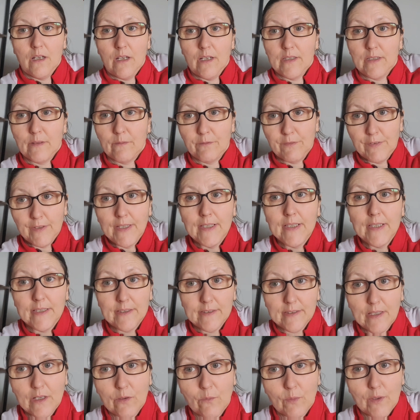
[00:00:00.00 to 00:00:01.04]
and I'm
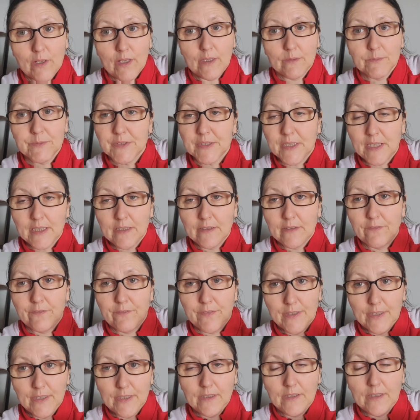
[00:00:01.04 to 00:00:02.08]
feeling that way. I'm starting to
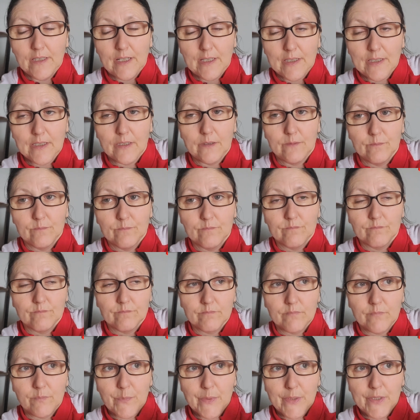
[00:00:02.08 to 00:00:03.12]
feel like I'm,
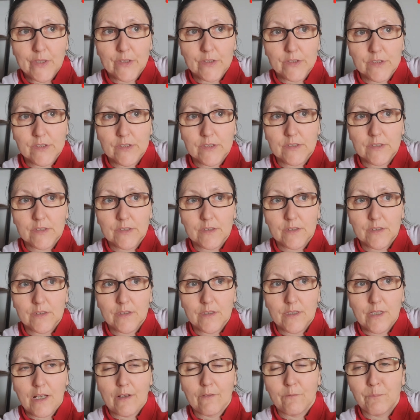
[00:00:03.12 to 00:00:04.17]
because
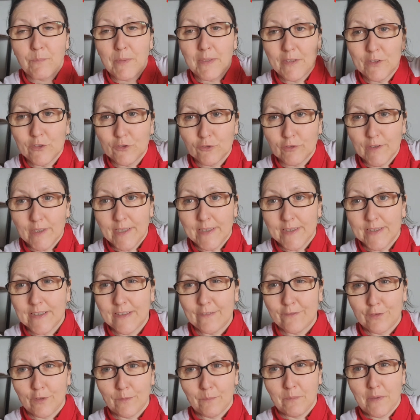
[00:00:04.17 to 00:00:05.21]
I've been drained
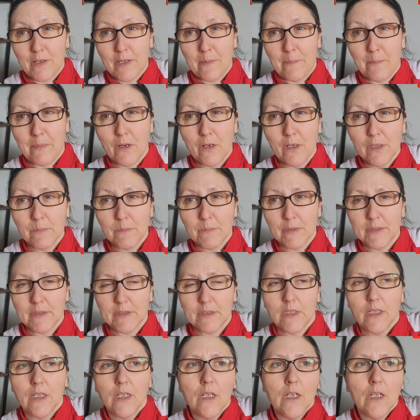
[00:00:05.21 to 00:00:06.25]
from my
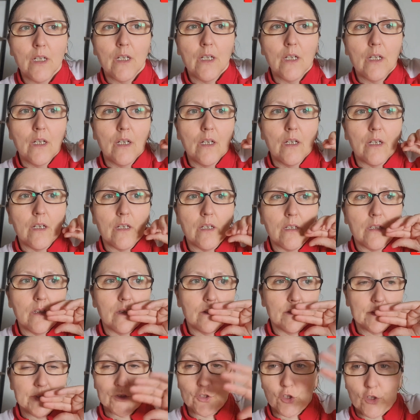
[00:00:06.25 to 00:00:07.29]
appointment, uh,
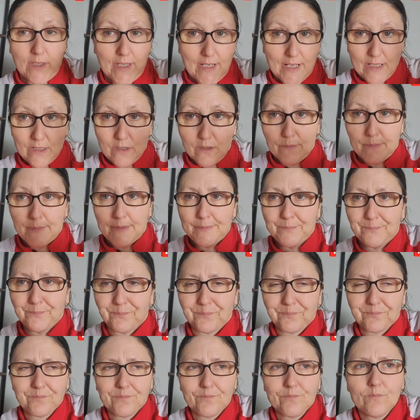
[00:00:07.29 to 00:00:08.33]
it's took it out of me.
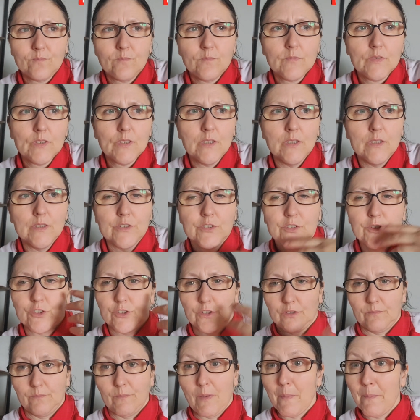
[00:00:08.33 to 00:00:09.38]

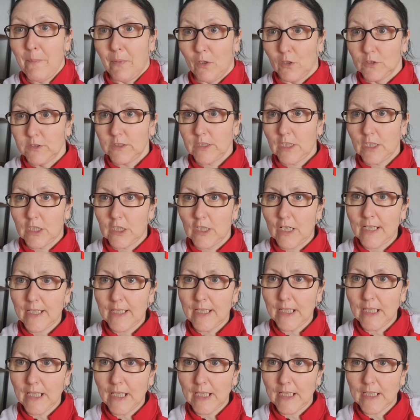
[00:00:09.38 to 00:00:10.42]
So my bones are
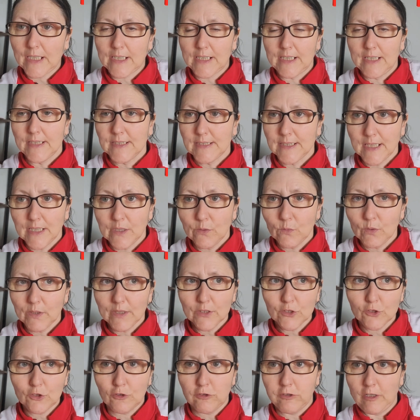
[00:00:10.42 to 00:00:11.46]
cracking like crazy. Anyone
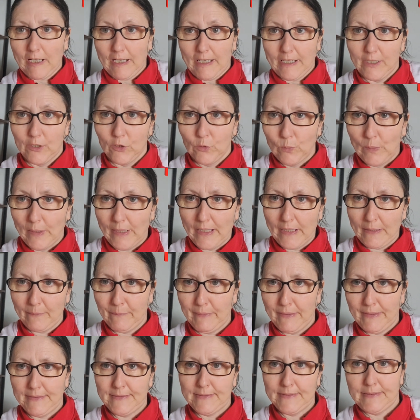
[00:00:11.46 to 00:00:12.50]
else cracking up like
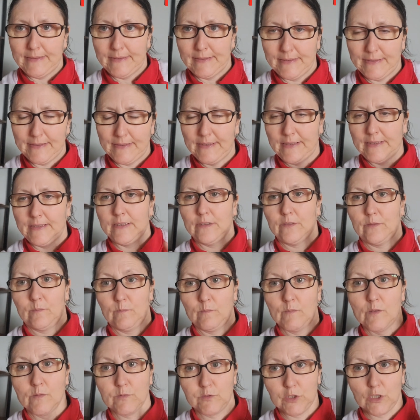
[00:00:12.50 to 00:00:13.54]
me today? And not,
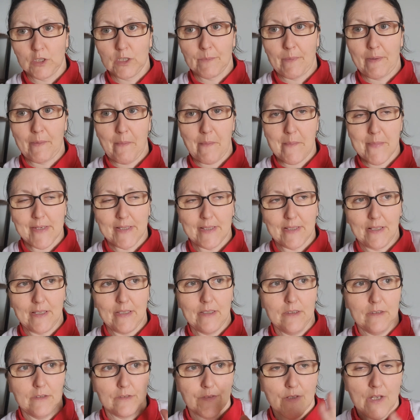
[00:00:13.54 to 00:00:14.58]
I'm not talking about my mental
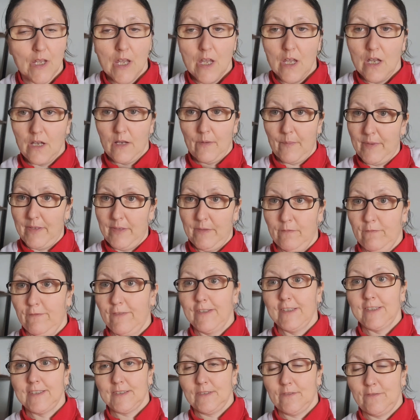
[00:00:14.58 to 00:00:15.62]
health. I mean,
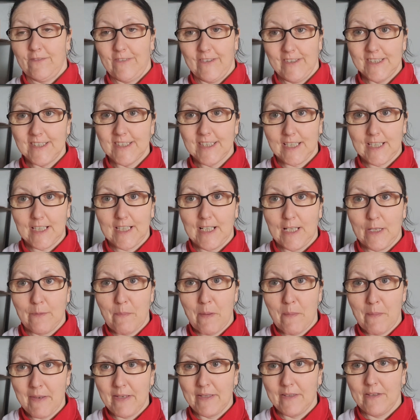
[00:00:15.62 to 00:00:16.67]
physically,
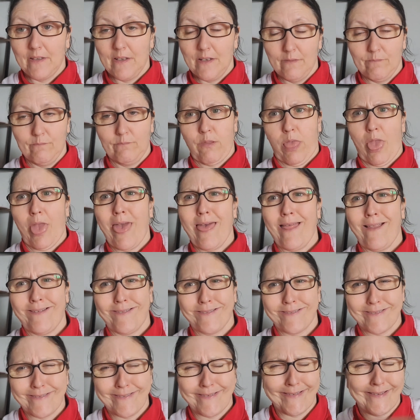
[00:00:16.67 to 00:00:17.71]
my men, uh, bleh,
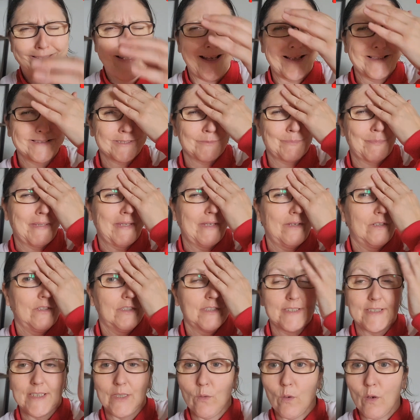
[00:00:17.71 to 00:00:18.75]
I can't speak.
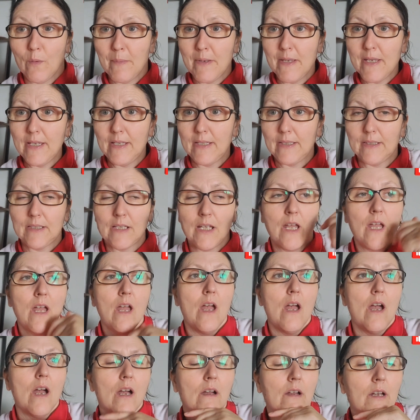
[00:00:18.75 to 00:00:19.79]
You see what I mean?
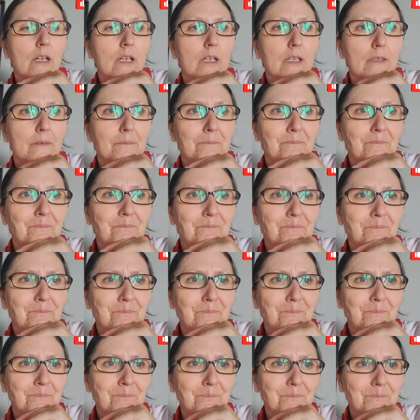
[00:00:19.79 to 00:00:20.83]
Um,
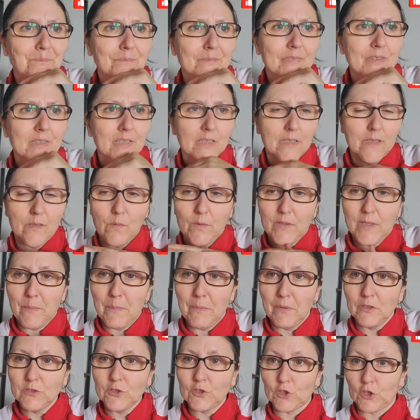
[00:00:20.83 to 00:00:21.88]
when your
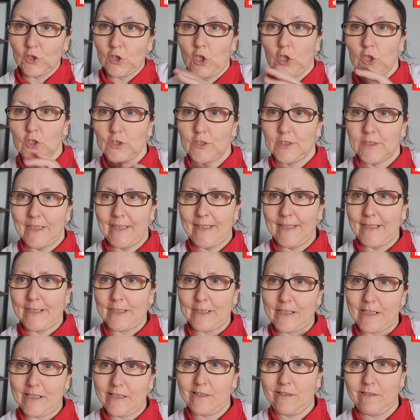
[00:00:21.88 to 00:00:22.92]
bones are constantly
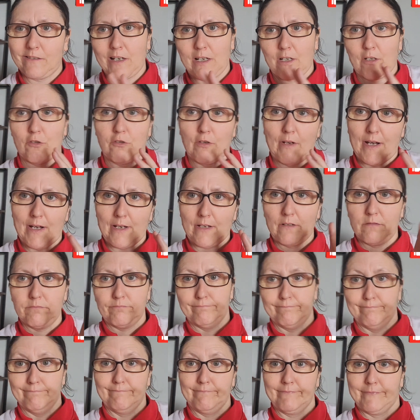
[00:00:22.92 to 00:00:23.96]
crack, crack, crack,
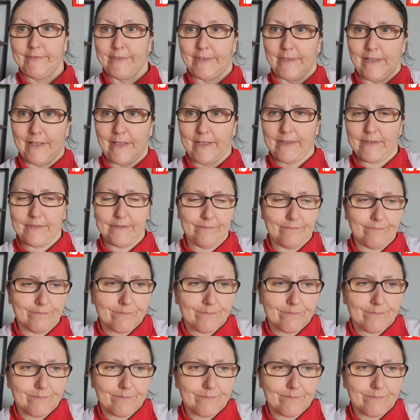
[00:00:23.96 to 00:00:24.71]
crack.